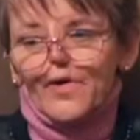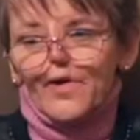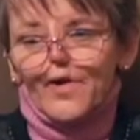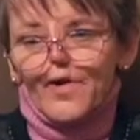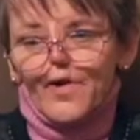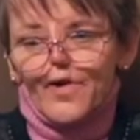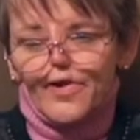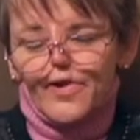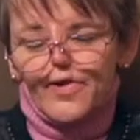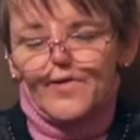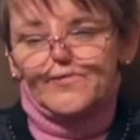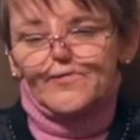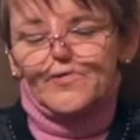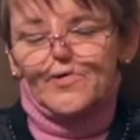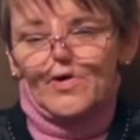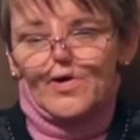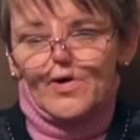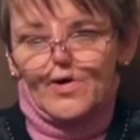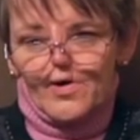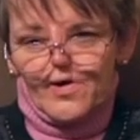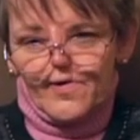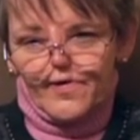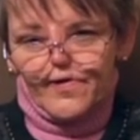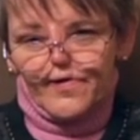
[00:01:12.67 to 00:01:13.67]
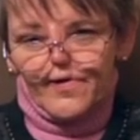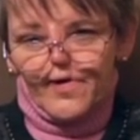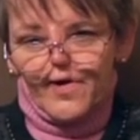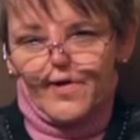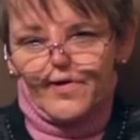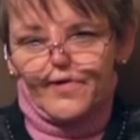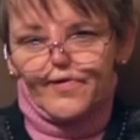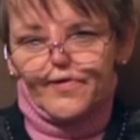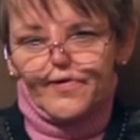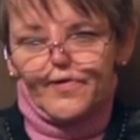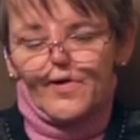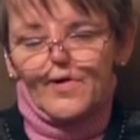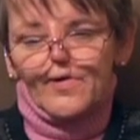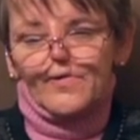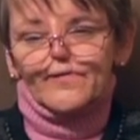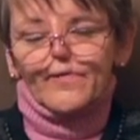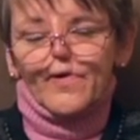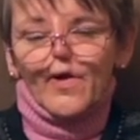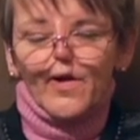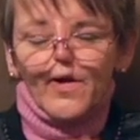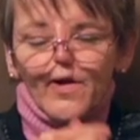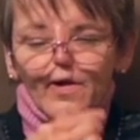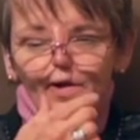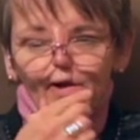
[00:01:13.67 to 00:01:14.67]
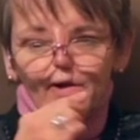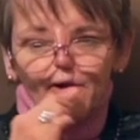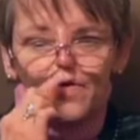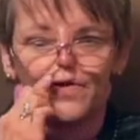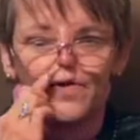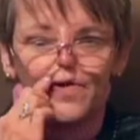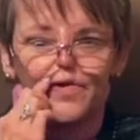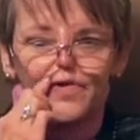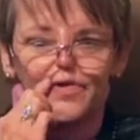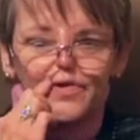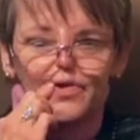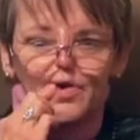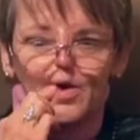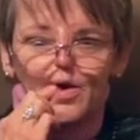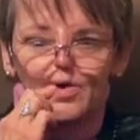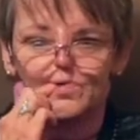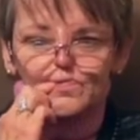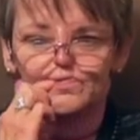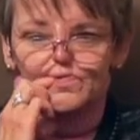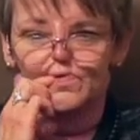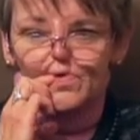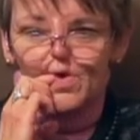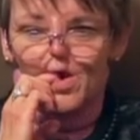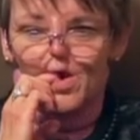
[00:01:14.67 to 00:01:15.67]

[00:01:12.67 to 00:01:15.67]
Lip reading: In the process of taking this stuff,